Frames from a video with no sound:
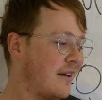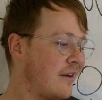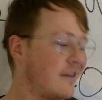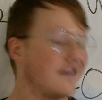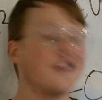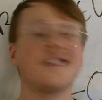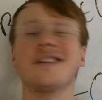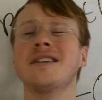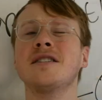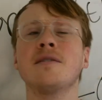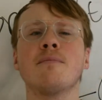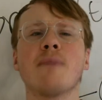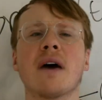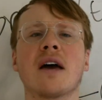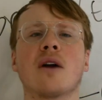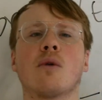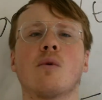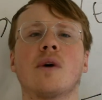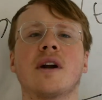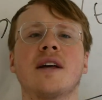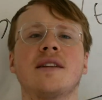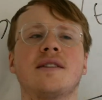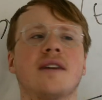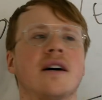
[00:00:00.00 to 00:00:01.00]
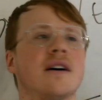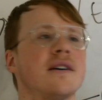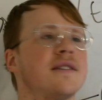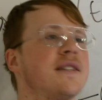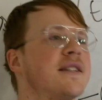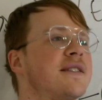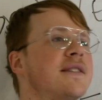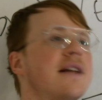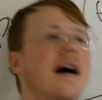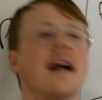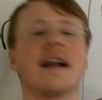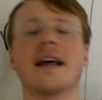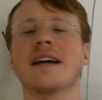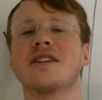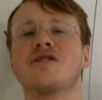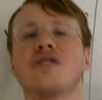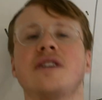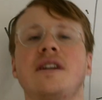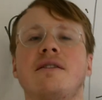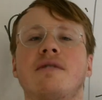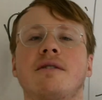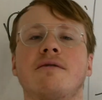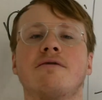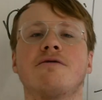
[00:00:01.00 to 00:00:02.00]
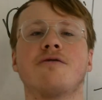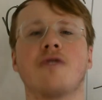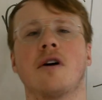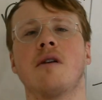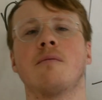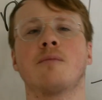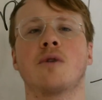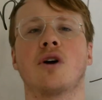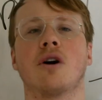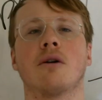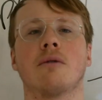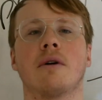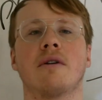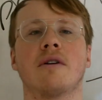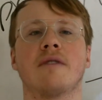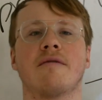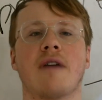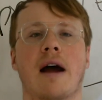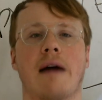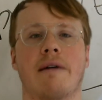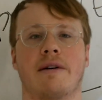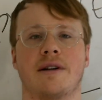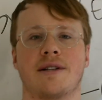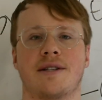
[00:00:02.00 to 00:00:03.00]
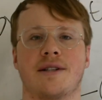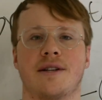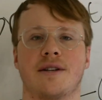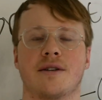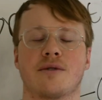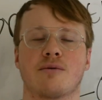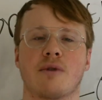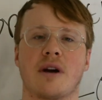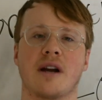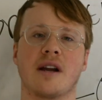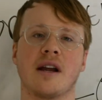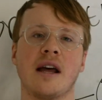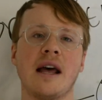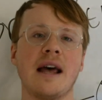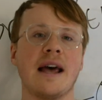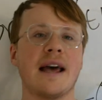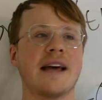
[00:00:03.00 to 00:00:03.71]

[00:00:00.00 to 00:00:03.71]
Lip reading: It doesn't matter what it does. It's not actually even from coronaviruses, right?